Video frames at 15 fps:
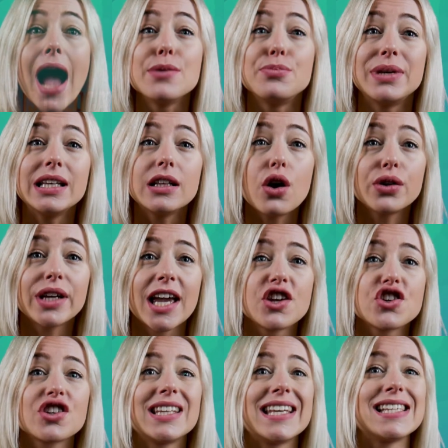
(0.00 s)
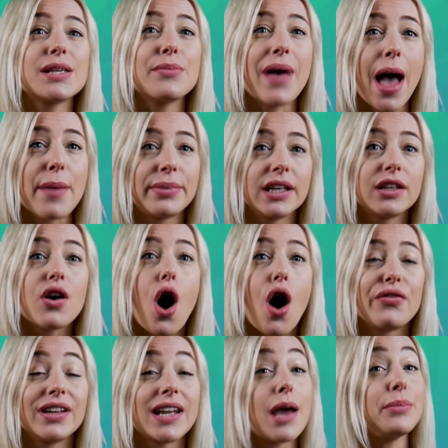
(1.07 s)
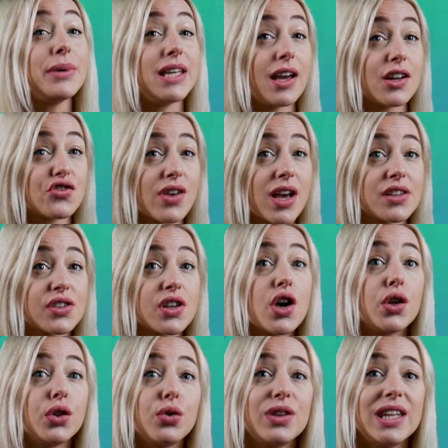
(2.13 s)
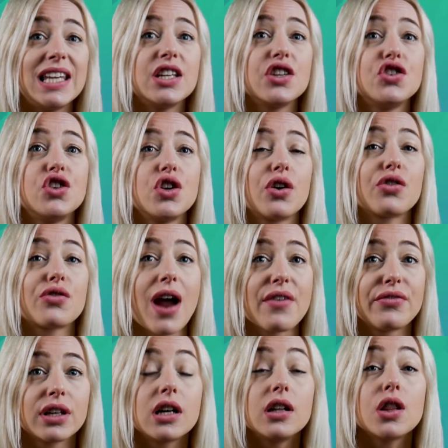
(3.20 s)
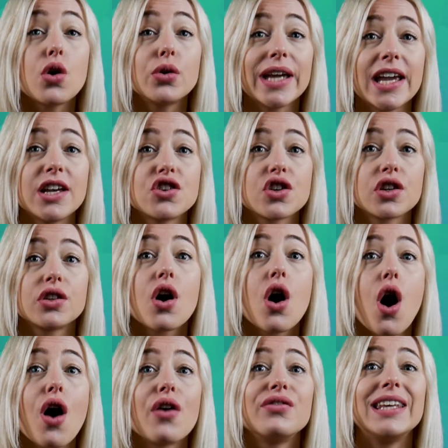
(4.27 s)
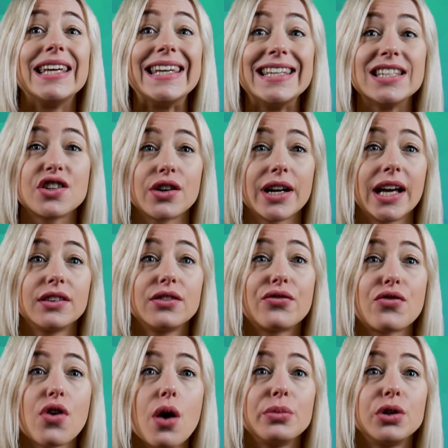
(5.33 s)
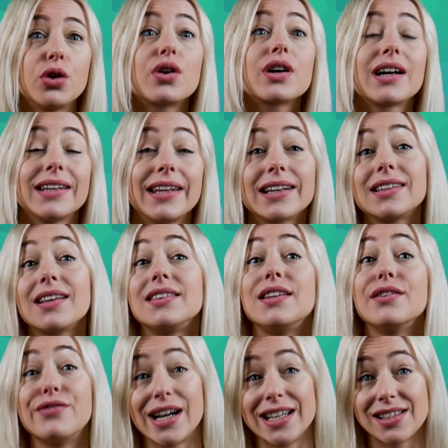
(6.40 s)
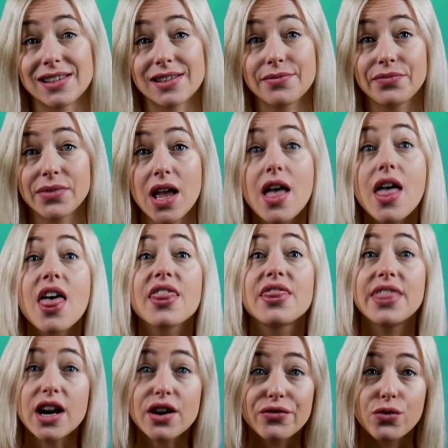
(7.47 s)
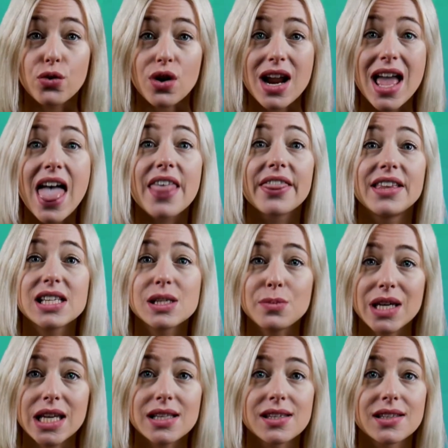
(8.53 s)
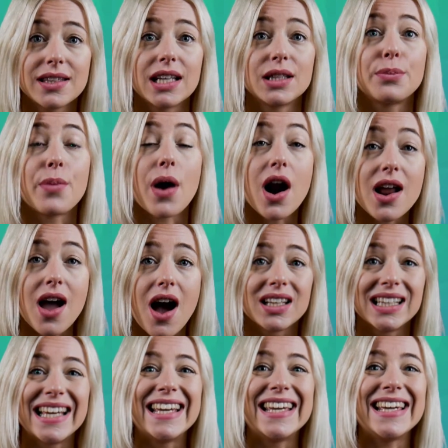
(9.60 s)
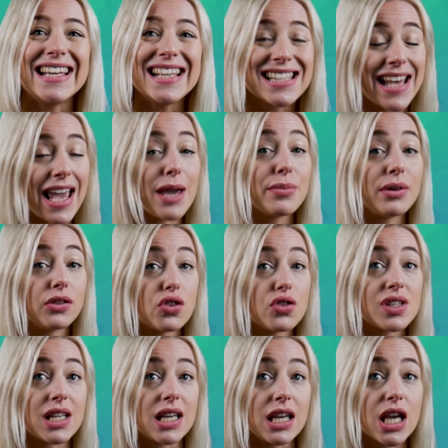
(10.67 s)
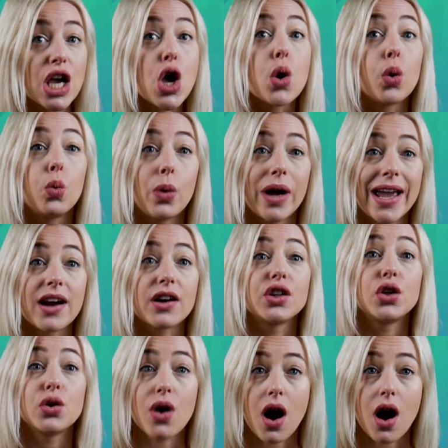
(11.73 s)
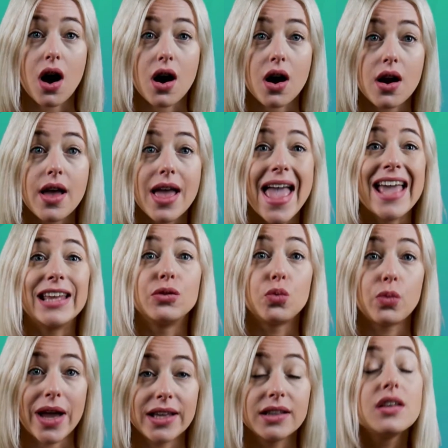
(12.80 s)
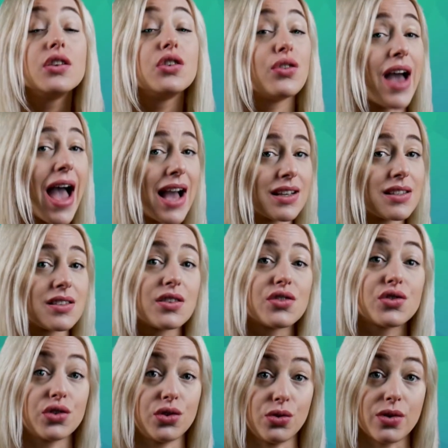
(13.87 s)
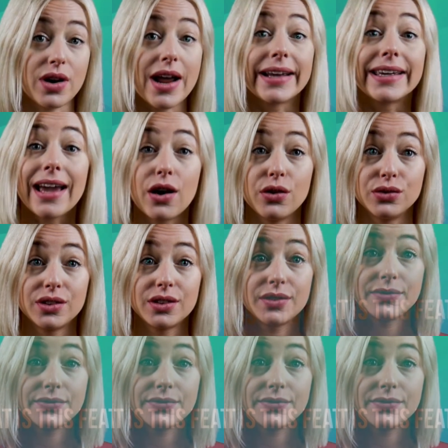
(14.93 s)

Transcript: IPlocation is a mapping of an IP address to the geographical location of the internet from your connected device. Therefore, this means that Pardot is able to see where you are and when you access your account.